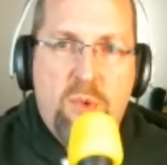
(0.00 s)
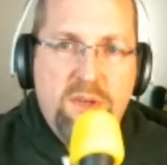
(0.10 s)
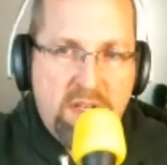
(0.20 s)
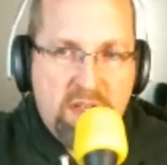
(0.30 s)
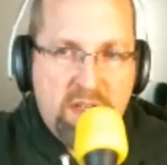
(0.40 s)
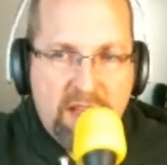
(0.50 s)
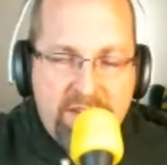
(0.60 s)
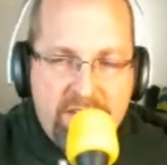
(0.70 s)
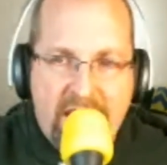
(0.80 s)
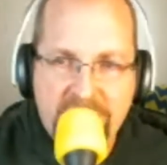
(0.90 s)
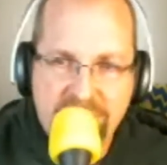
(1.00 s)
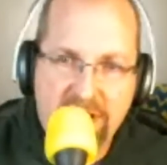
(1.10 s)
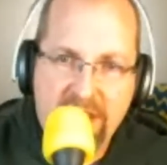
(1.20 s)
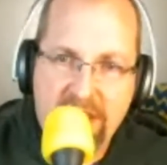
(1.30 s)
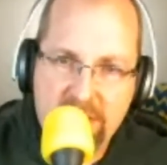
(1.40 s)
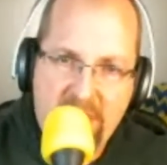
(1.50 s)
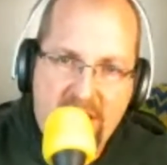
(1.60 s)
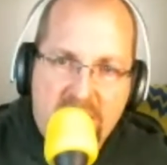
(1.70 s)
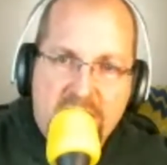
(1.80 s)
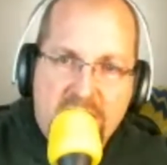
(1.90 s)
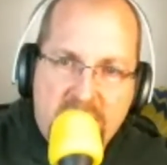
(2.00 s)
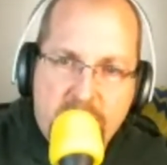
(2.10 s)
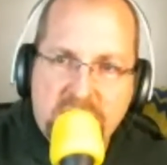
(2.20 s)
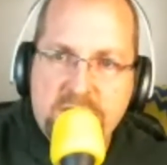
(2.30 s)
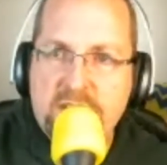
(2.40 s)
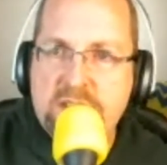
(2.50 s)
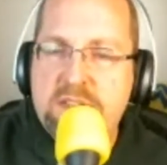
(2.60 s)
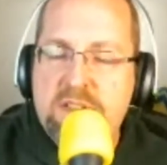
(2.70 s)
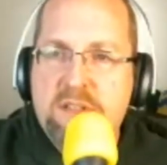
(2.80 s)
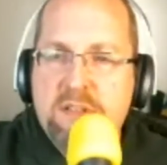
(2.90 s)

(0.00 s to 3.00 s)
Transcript: it wasn't Glenn Danzig in the band, the Misfits.